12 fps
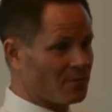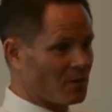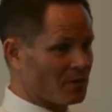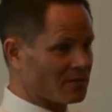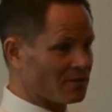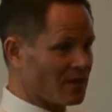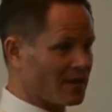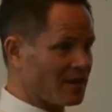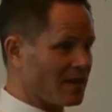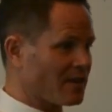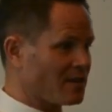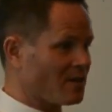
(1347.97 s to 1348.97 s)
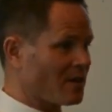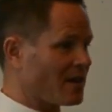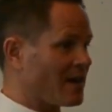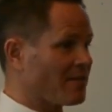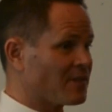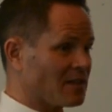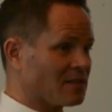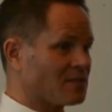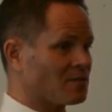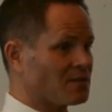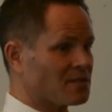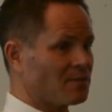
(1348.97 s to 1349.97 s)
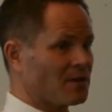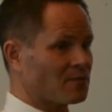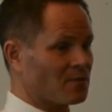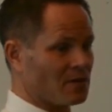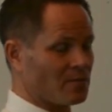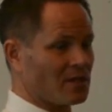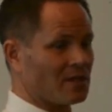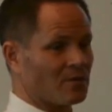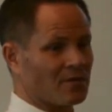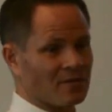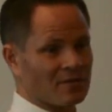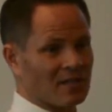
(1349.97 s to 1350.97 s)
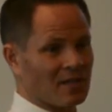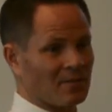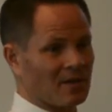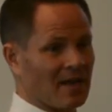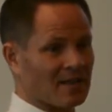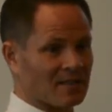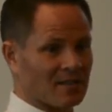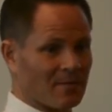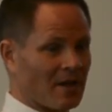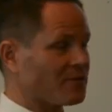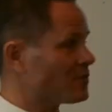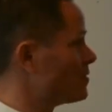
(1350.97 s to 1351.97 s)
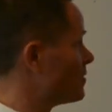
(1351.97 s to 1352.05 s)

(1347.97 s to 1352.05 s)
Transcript: important, right? You gotta have that at least once a month where you're meeting with your team and asking them how they're